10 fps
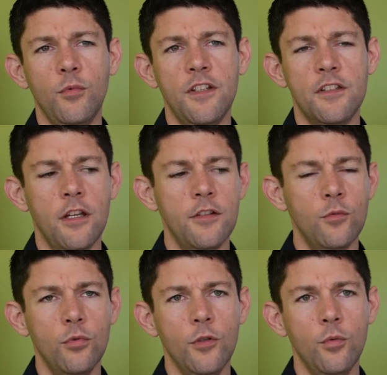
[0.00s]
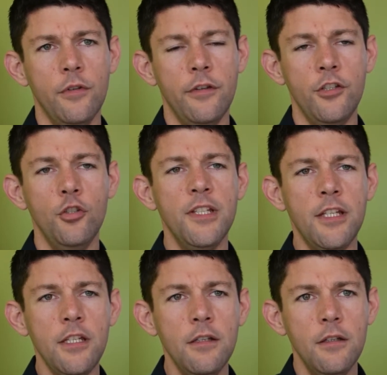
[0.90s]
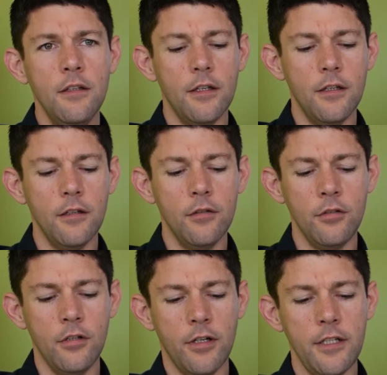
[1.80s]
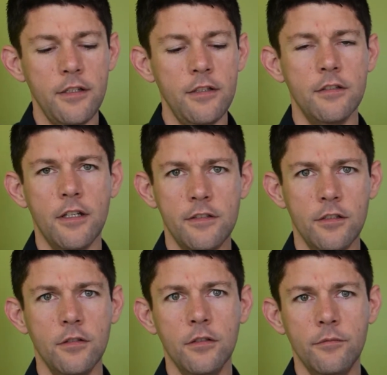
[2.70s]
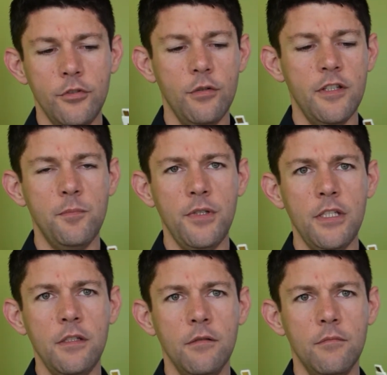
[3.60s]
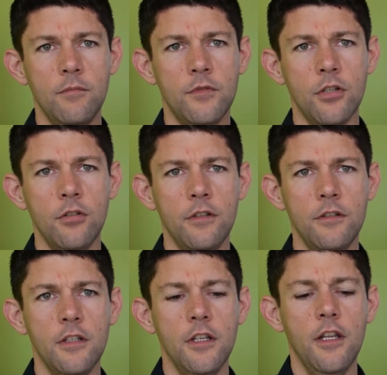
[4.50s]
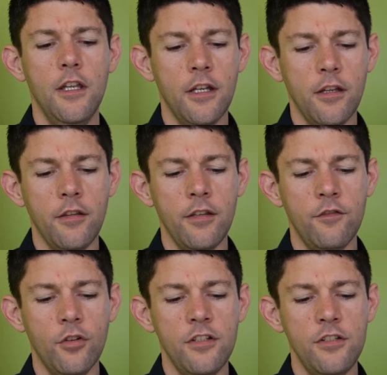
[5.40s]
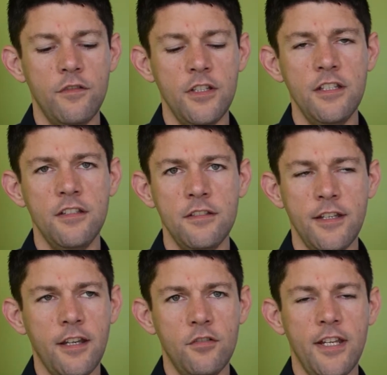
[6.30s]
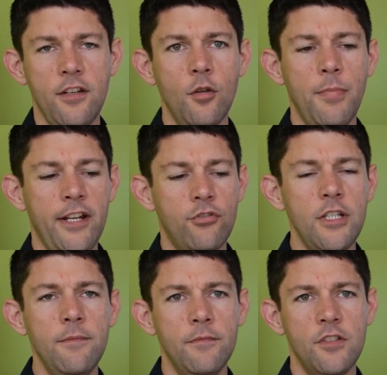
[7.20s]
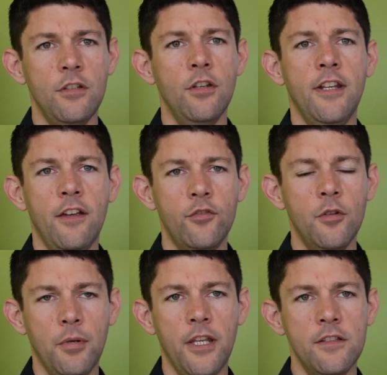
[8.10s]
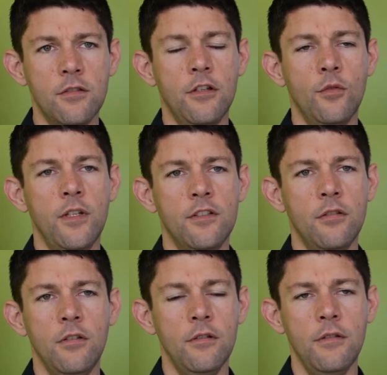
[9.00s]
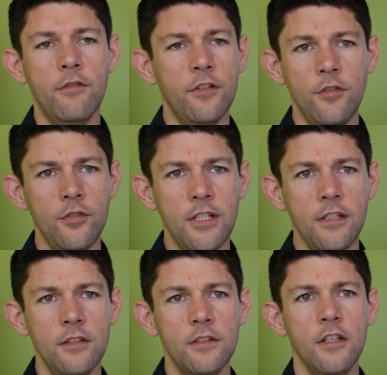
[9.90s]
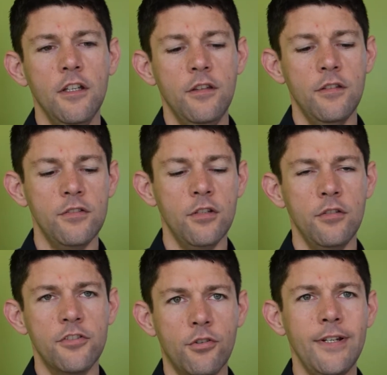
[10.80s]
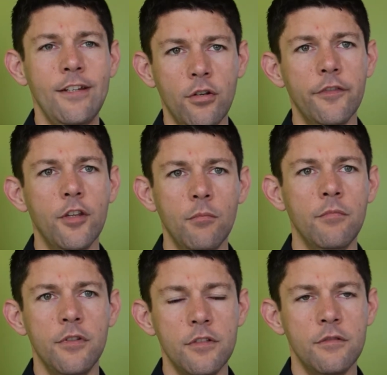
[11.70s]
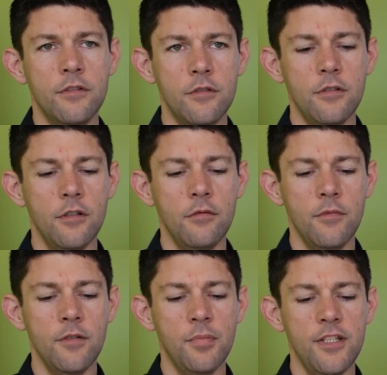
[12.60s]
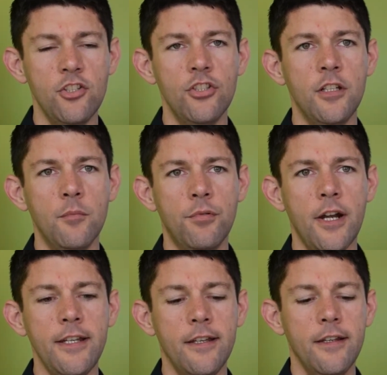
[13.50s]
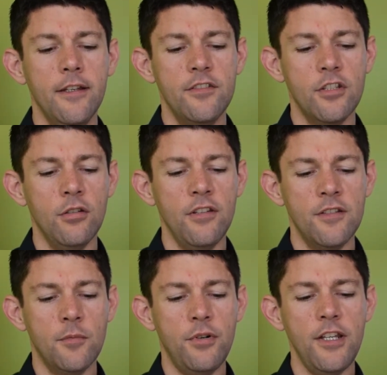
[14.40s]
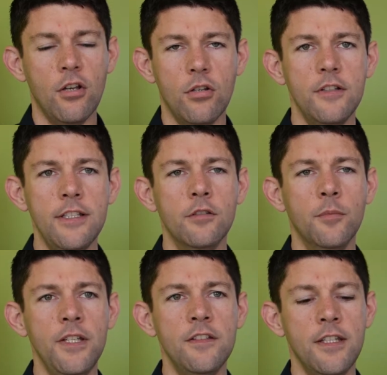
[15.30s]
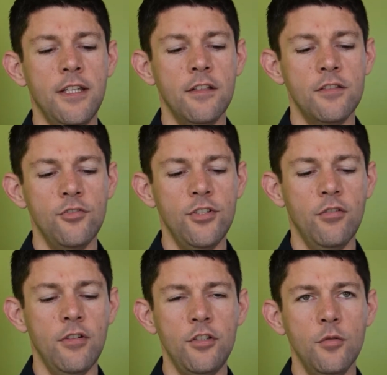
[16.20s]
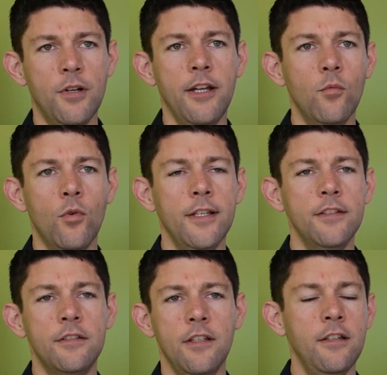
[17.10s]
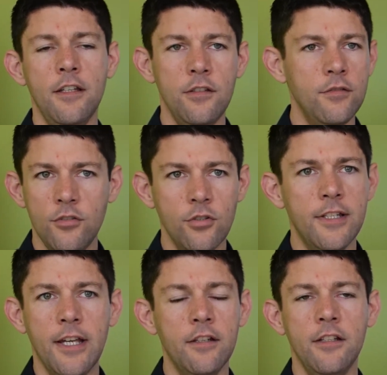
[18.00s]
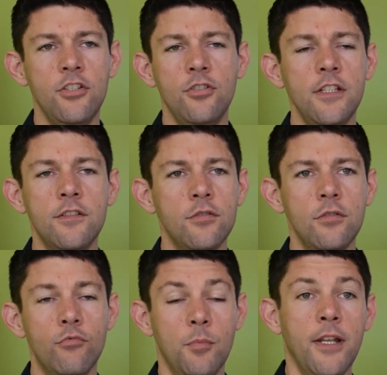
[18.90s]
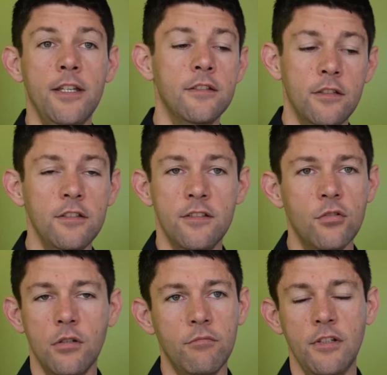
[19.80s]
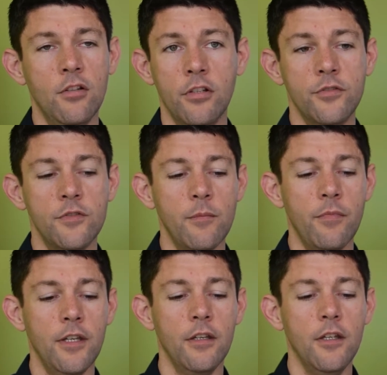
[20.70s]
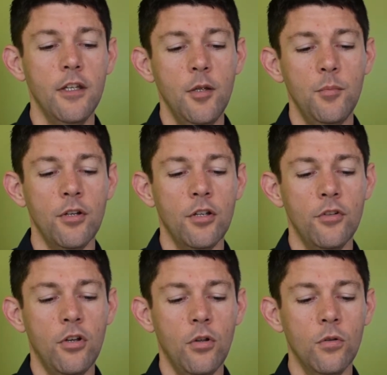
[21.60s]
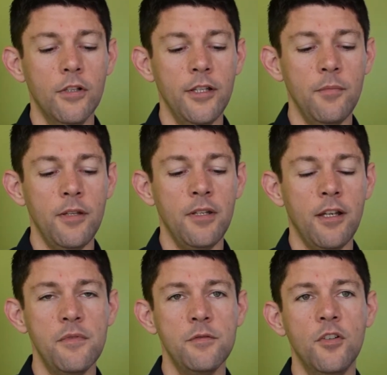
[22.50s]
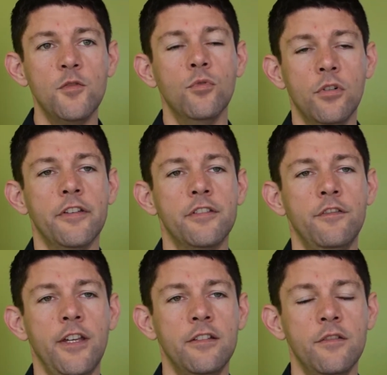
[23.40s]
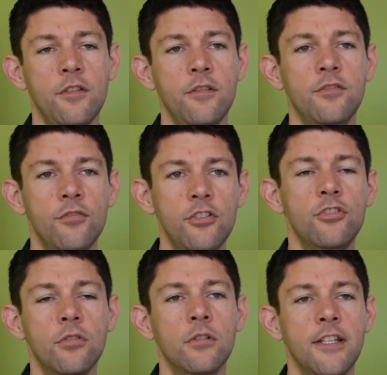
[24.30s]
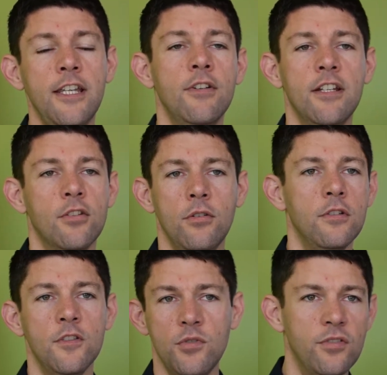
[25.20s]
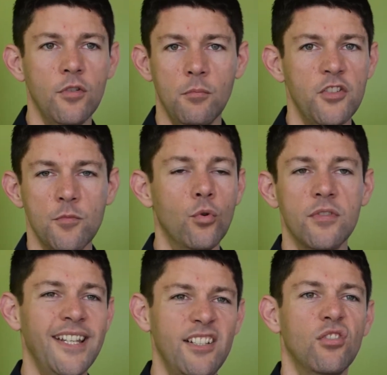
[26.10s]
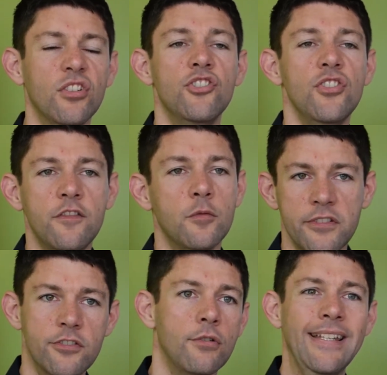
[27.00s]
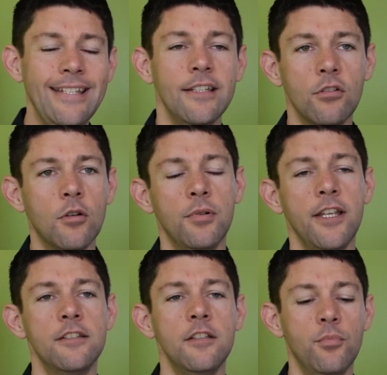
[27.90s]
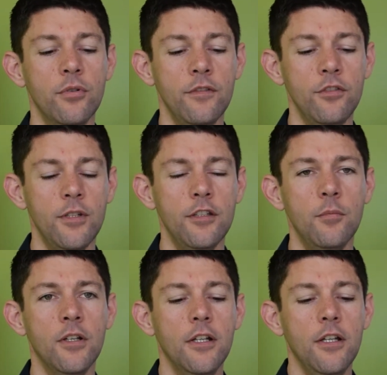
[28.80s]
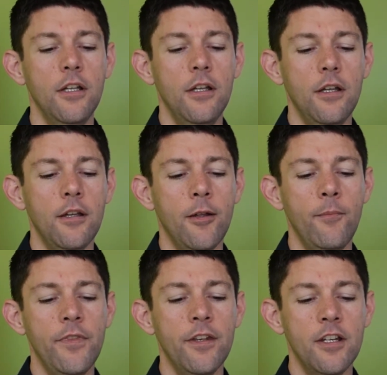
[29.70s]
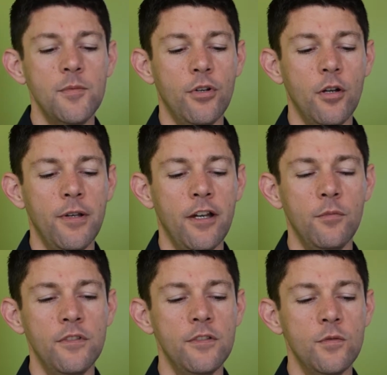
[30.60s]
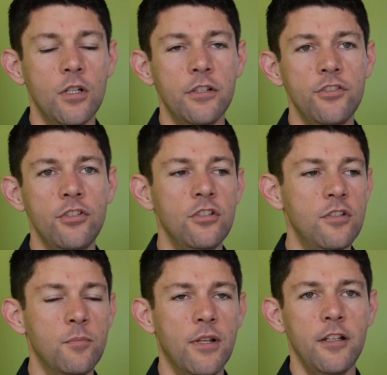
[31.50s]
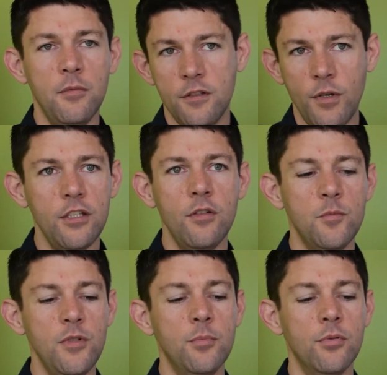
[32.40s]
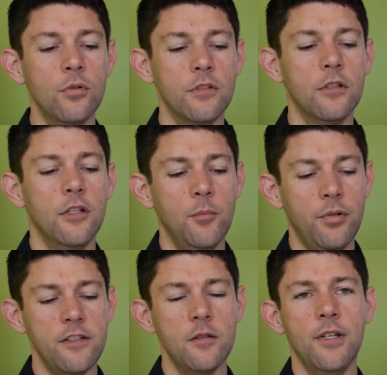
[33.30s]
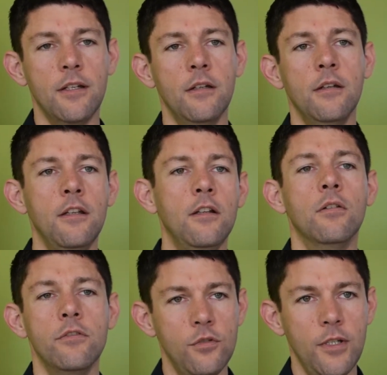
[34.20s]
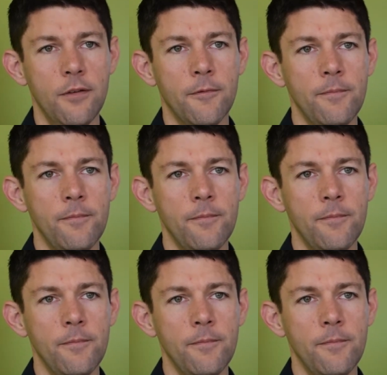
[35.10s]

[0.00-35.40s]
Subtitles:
We decided to work with YubiKey, who create these nice little USB tokens. Now, the advantage of these is they contain no battery, so you don't have to replace the hardware token every few years. There's no screen on them that it potentially can break. So it's a pretty hard little piece of kit. So generally you buy it once and then you're done, unless you need to replace it because it's got lost or something. But on the whole, it becomes much more cost effective than the traditional keyring tokens, which have got much more technology from a screen and complexity point of view in them. The nice part about them is, as well, is you can just plug them into any USB port, press the button, and it logs you in.